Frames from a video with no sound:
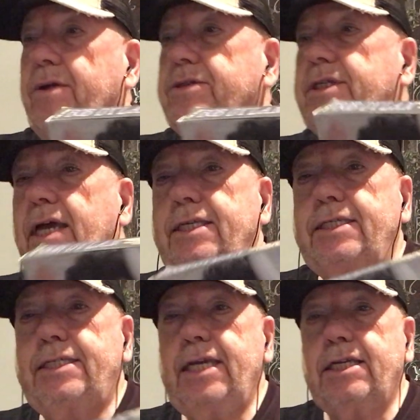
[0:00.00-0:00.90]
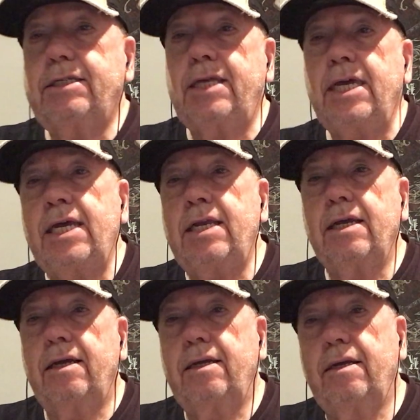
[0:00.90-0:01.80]
There's
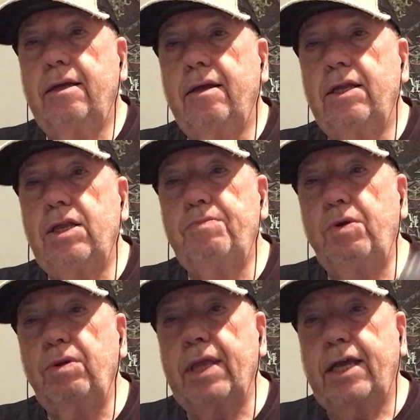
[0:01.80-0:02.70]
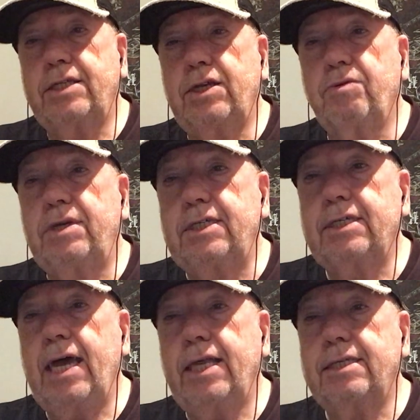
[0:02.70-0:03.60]
16 bootleg series
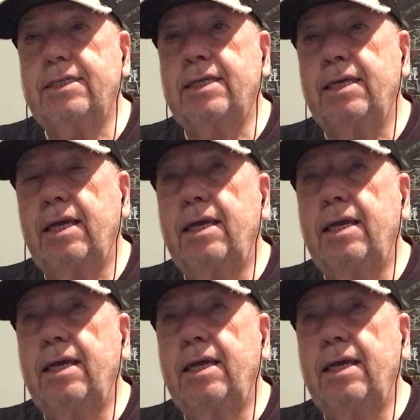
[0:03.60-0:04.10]
sets